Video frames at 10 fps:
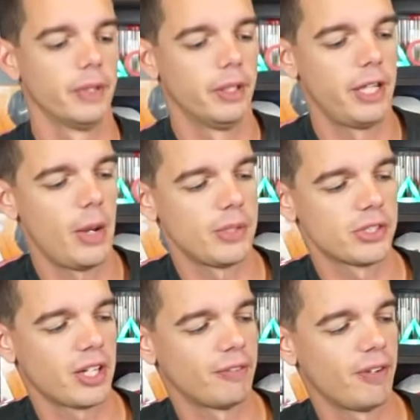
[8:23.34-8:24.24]
Now we just
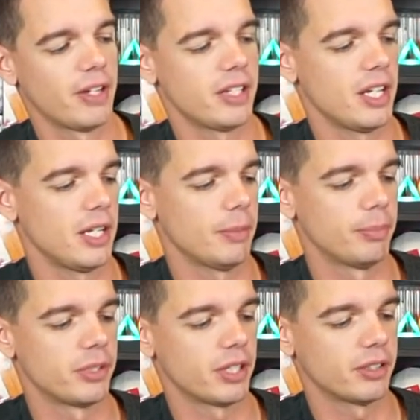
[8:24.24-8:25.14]
gotta find a
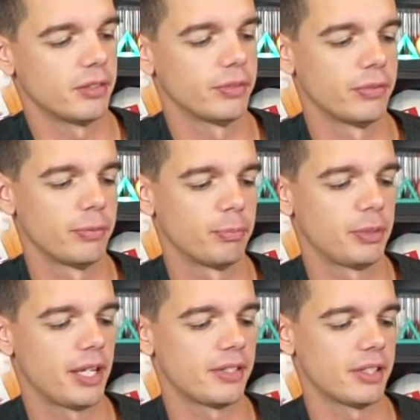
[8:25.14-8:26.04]
protective
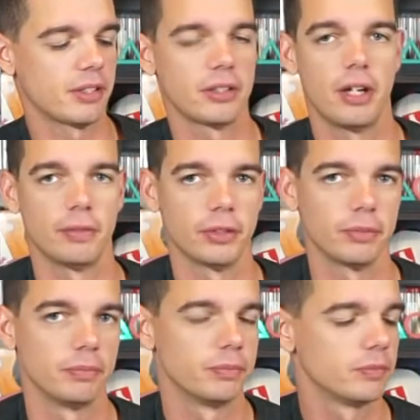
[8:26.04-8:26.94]
plastic cover
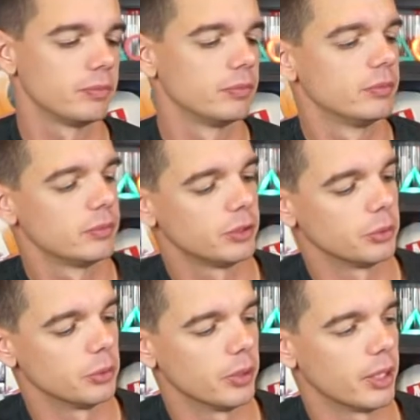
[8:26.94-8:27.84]

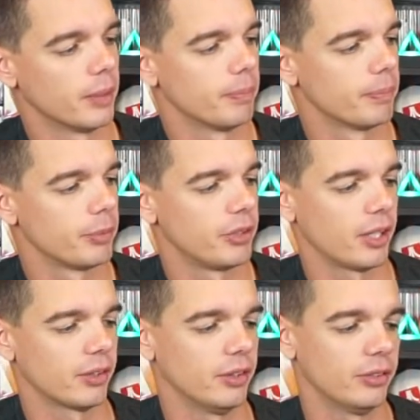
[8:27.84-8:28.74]
to
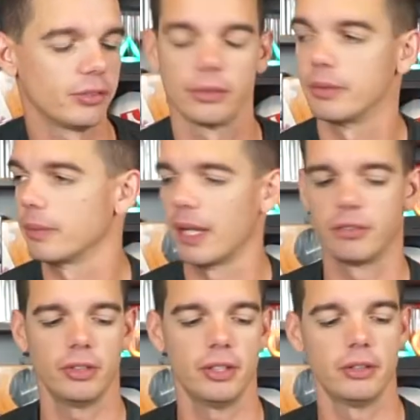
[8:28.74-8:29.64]
protect this.
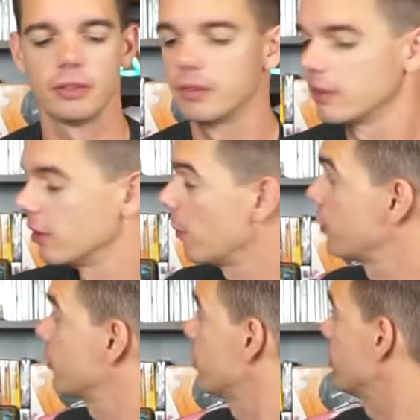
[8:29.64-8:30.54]
Actually, it almost
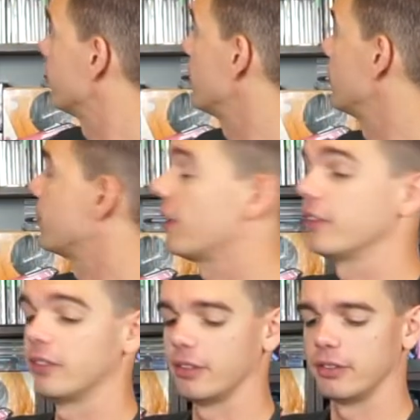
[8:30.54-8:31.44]
looks like the same size
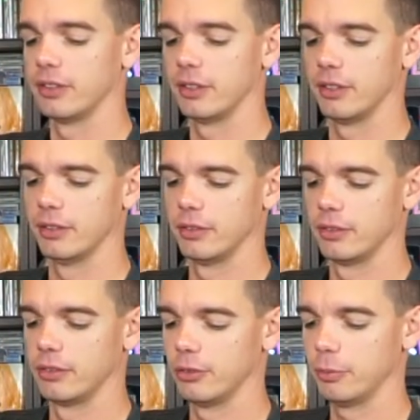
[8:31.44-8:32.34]
as
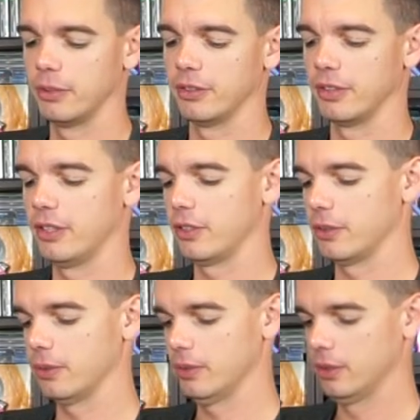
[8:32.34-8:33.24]
Super
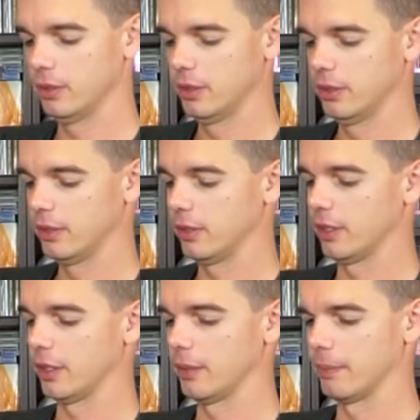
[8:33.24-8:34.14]
Nintendo
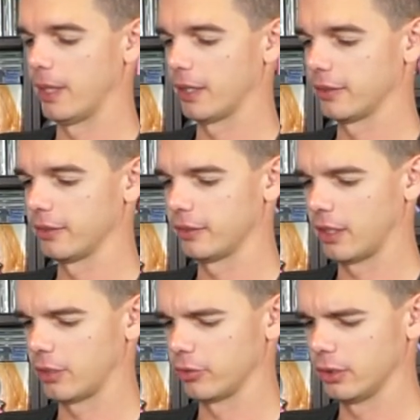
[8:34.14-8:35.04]
box,
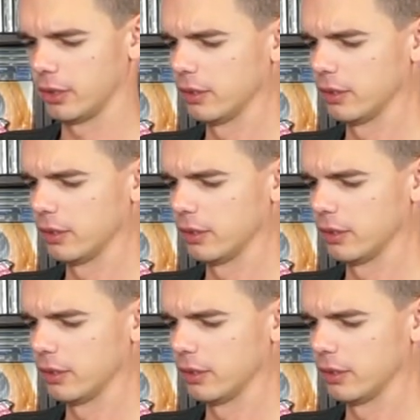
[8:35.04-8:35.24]
actually.